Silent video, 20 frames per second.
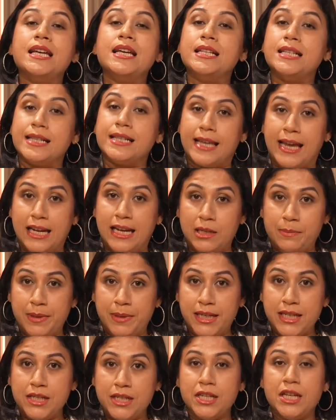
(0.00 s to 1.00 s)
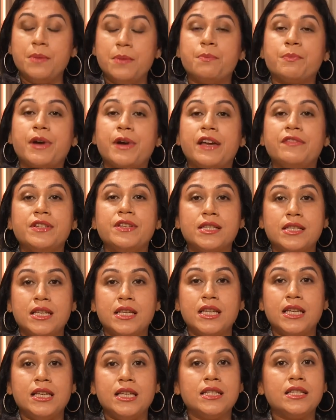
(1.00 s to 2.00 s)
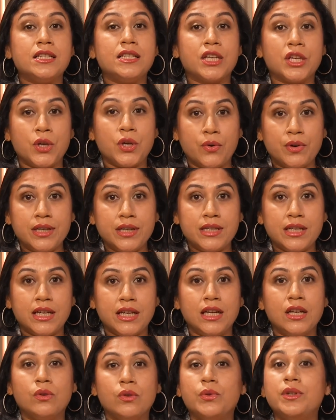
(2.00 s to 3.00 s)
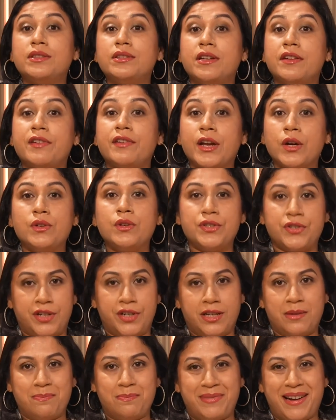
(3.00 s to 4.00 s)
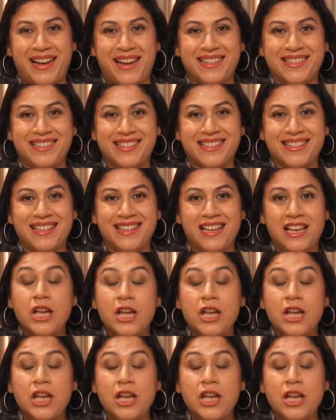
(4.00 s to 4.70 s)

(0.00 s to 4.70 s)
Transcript: scalability, privacy, security with the regulatory compliance.